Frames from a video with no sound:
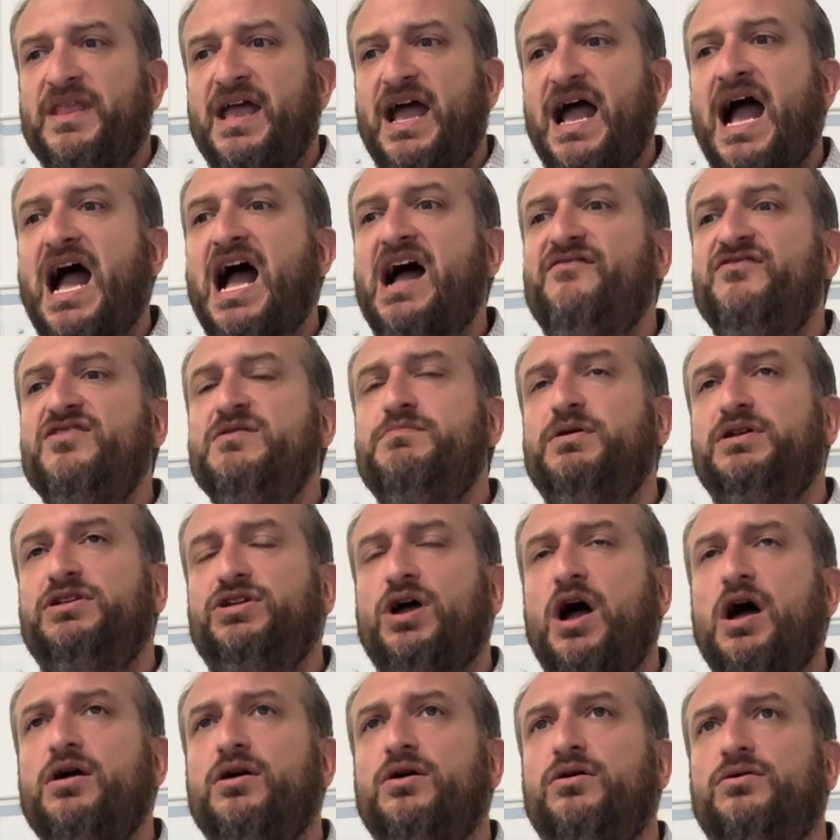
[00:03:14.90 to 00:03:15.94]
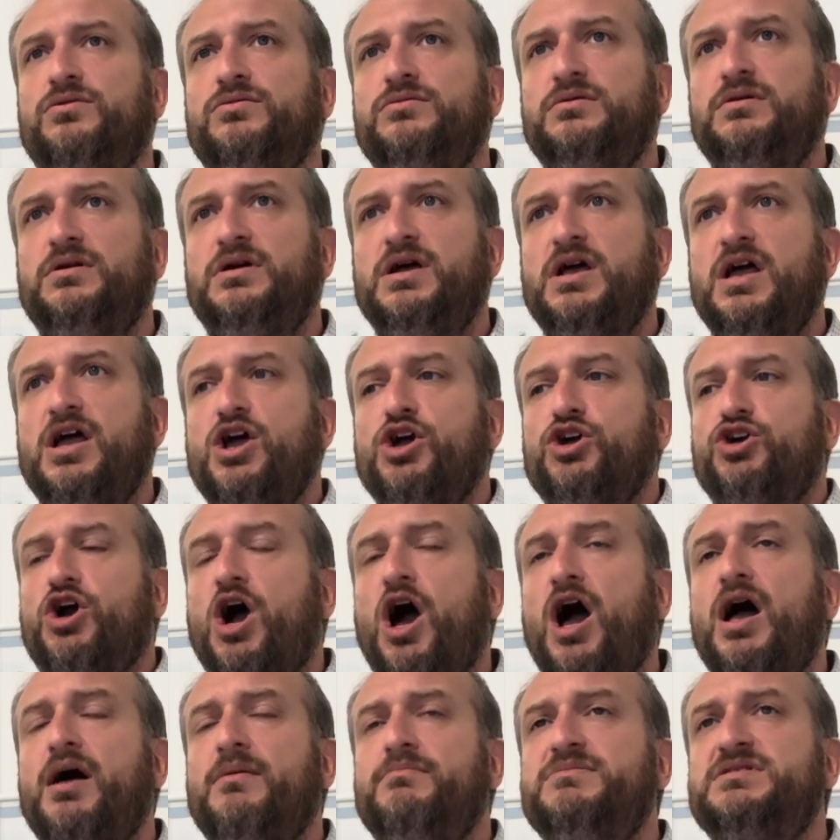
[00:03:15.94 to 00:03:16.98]
having Bitachon
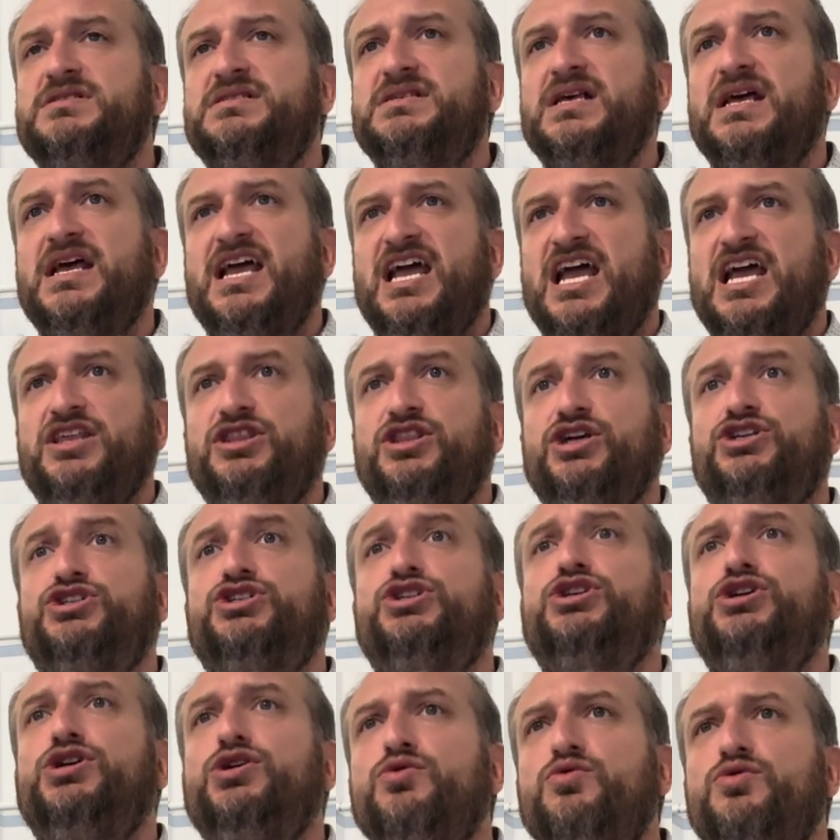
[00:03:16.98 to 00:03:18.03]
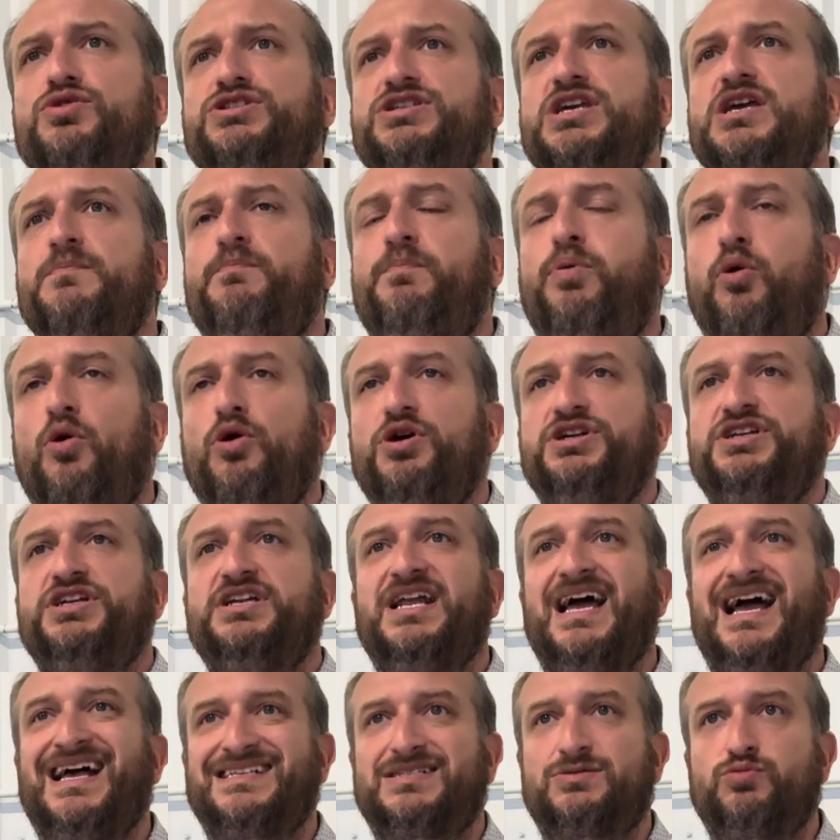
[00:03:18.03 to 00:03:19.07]
comes in the choosing
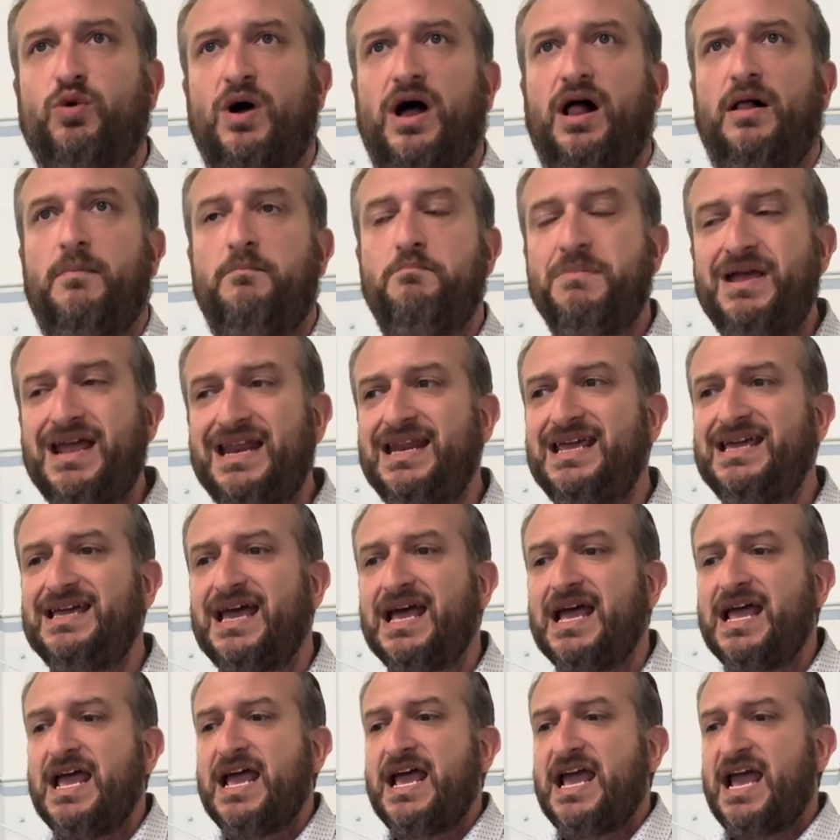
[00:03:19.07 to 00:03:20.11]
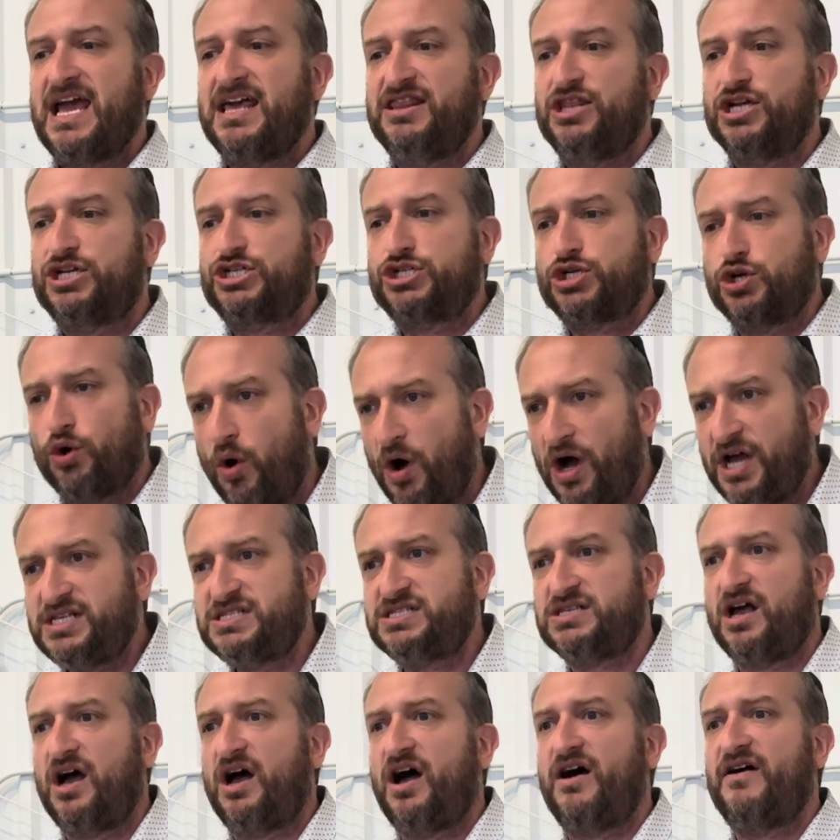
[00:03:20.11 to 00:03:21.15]
portion as well, meaning in the
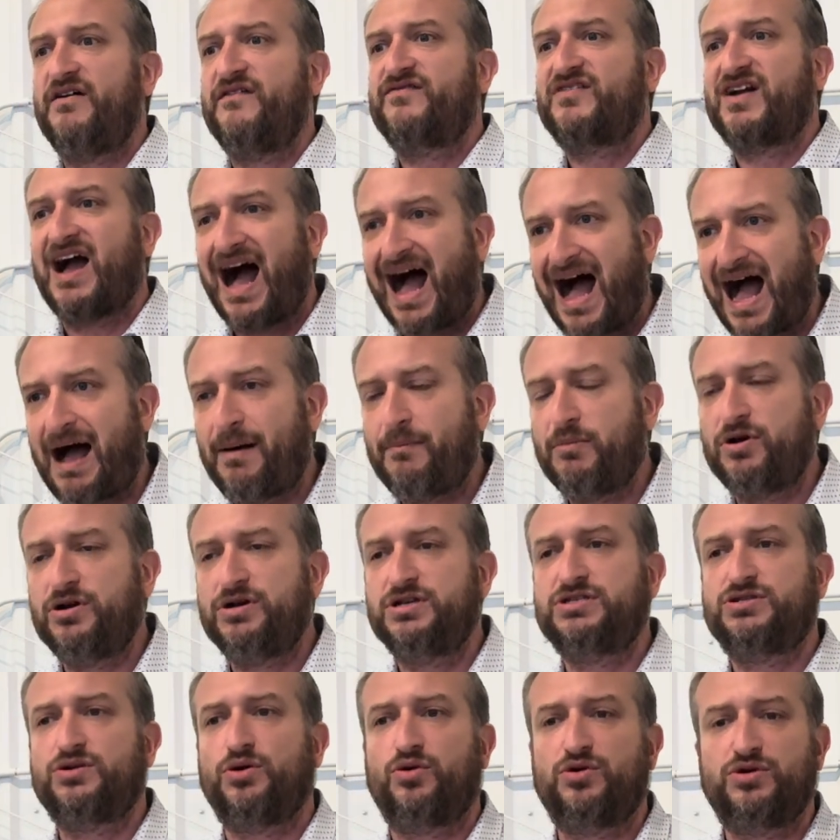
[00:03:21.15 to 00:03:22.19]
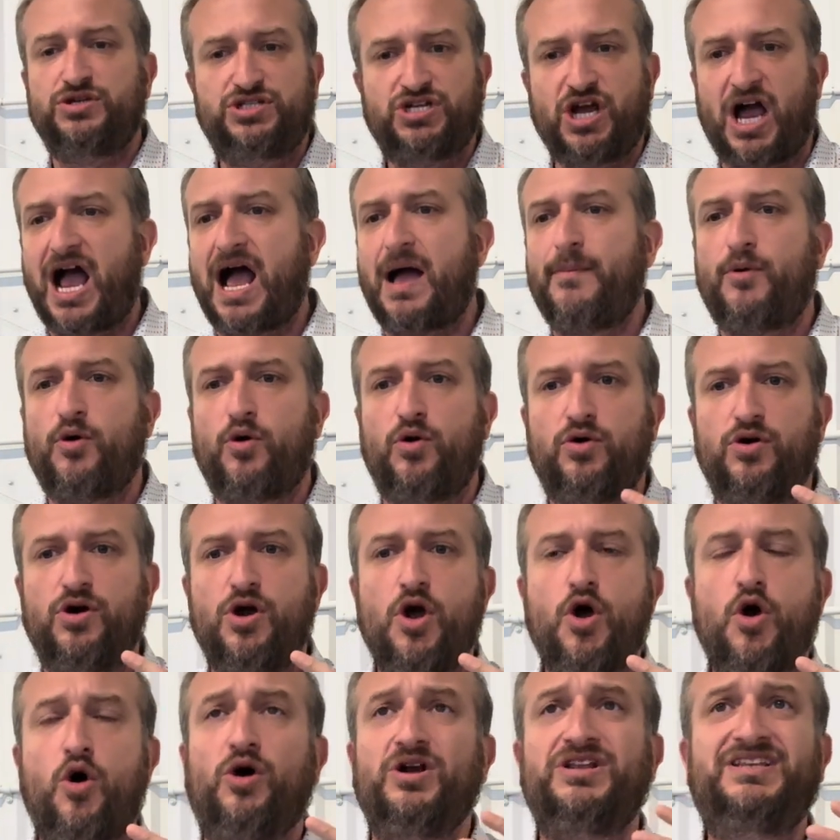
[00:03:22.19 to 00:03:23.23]
choice of commerce or job or
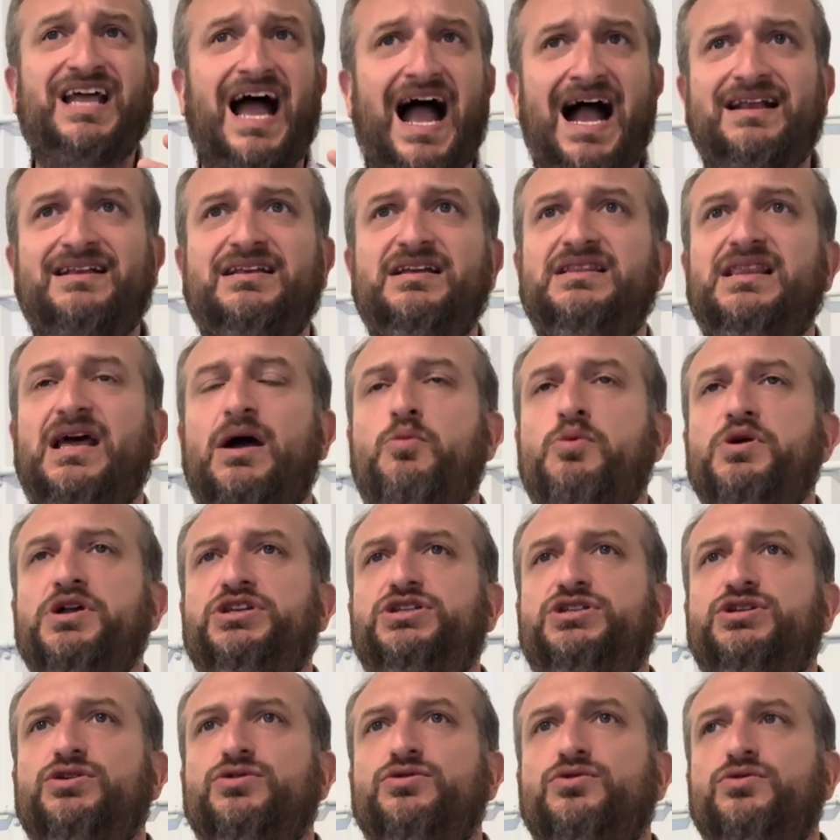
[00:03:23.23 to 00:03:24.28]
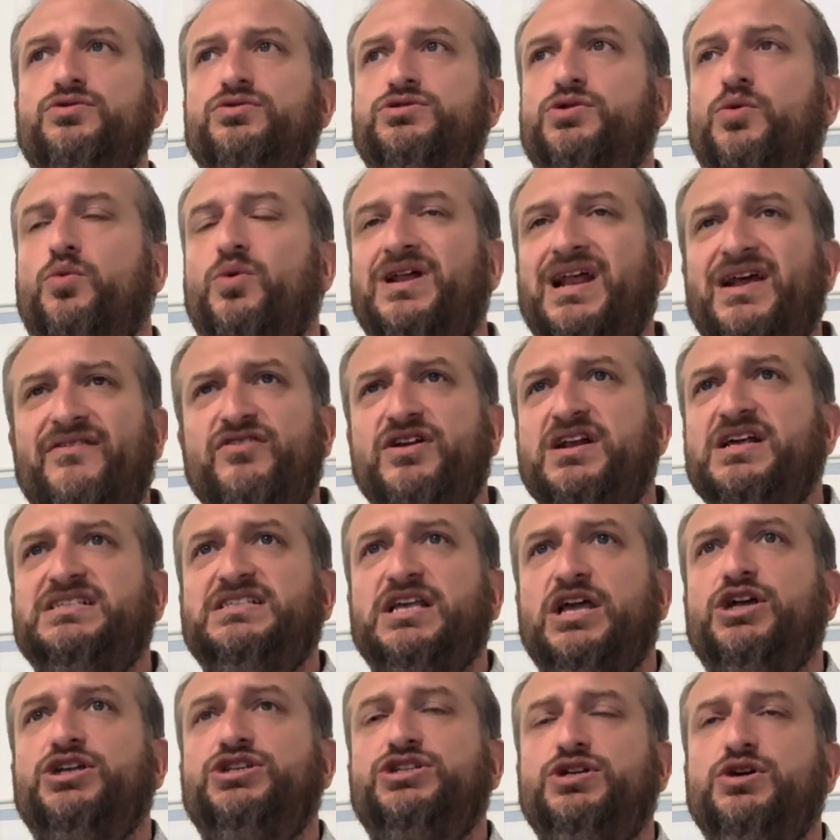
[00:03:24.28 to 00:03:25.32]
doctor that we choose, or whatever it is
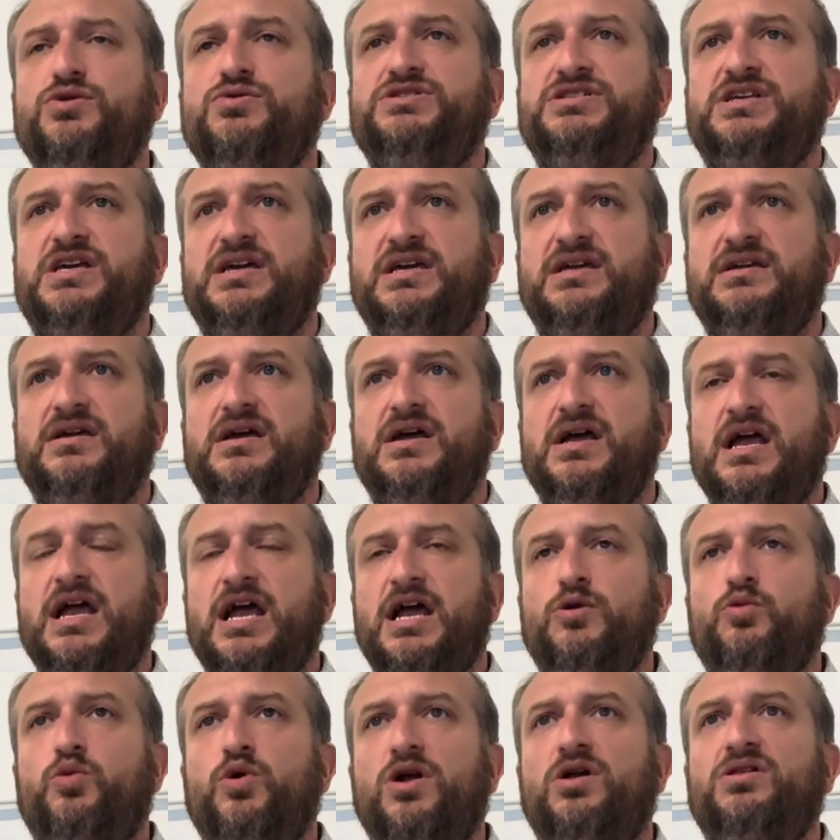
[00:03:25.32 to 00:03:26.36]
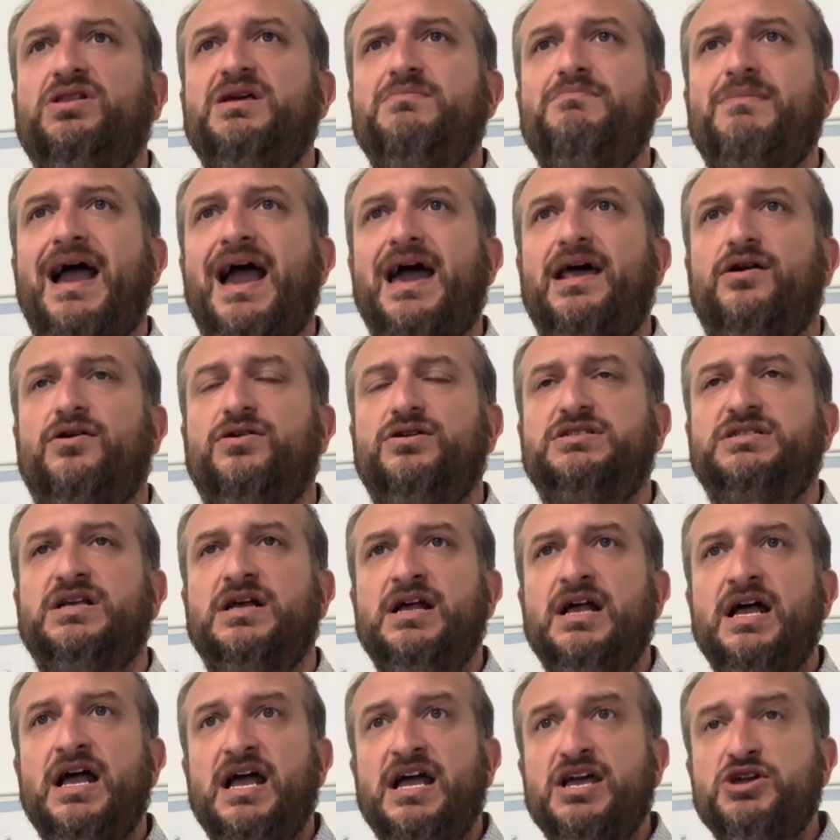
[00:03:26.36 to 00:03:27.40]
that you're choosing in worldly matters,
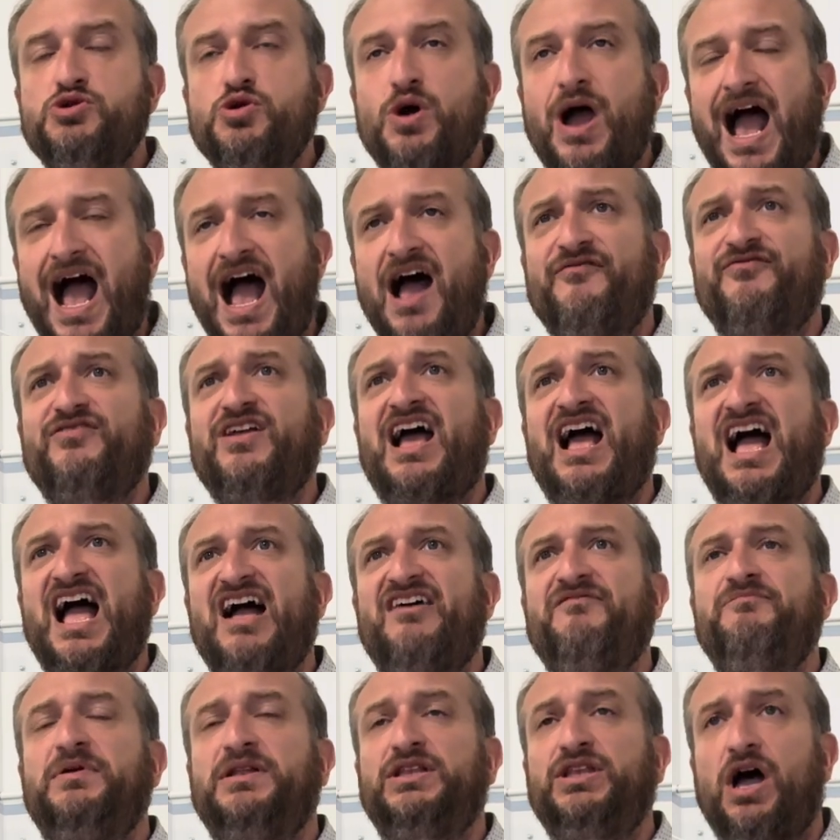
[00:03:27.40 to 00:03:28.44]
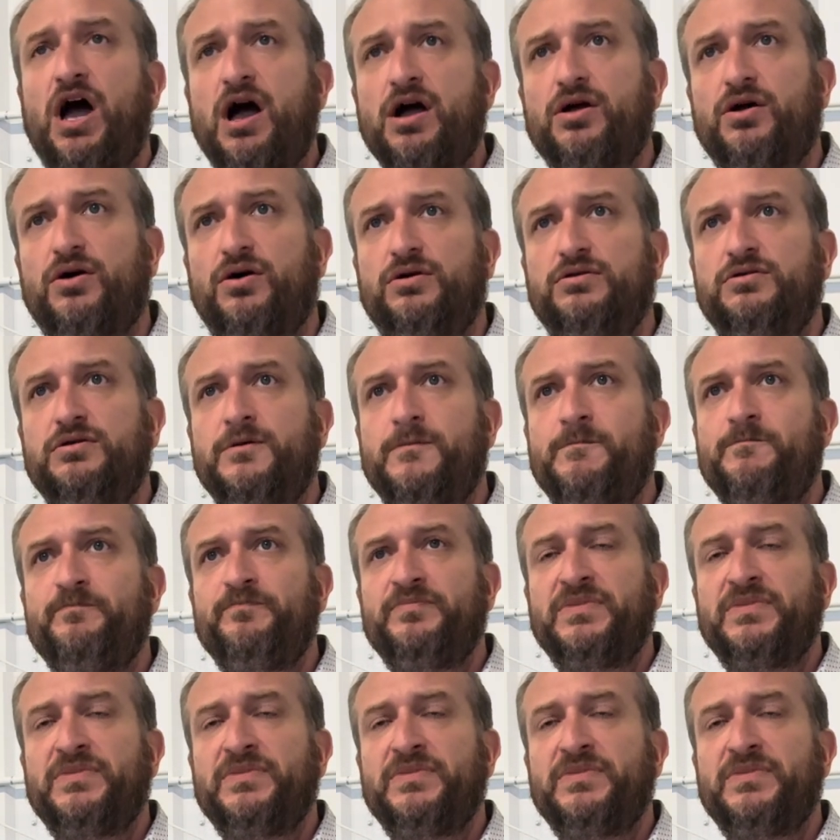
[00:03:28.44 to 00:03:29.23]
you have to have Bitachon